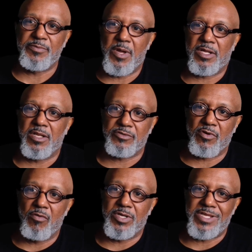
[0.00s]
My
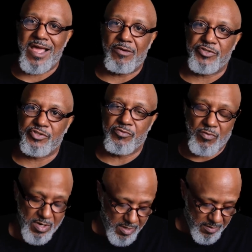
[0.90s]
cholesterol went down to
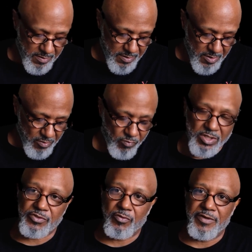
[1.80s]
uh,
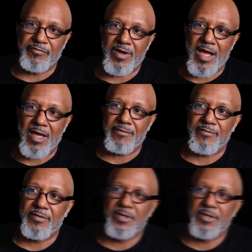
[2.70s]
125.